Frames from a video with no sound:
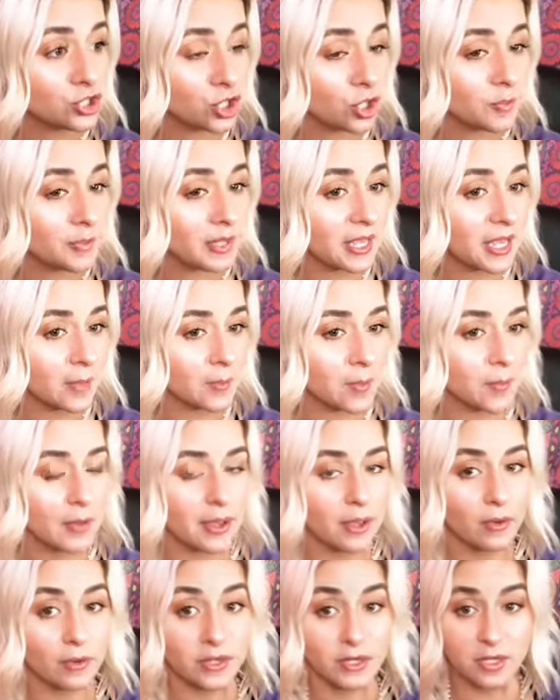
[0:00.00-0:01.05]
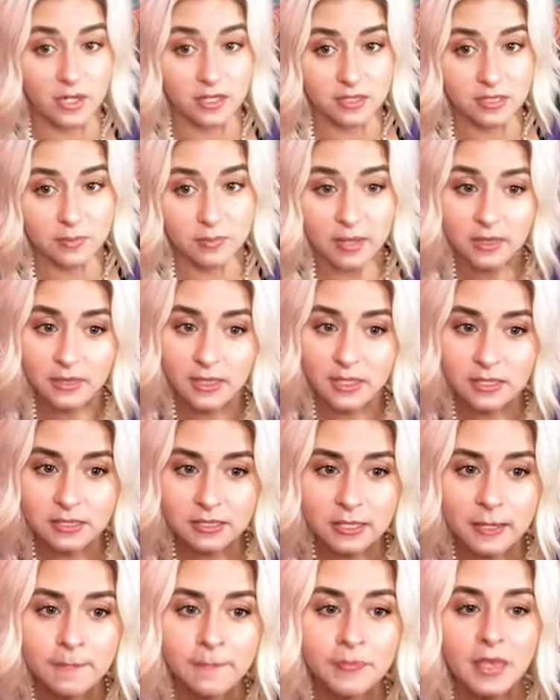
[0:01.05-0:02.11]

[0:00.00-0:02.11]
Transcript: German chamomile, and osmanthus.